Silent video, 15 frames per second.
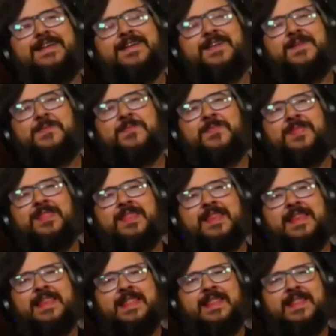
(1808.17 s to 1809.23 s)

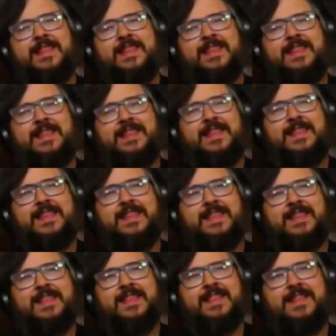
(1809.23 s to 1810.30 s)

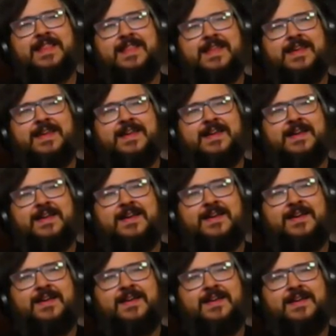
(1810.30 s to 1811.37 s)

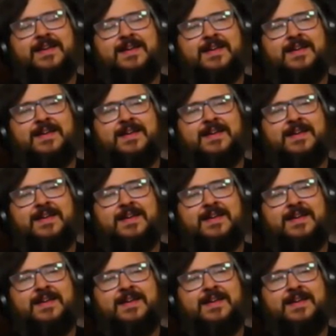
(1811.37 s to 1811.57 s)
The person shown says nothing.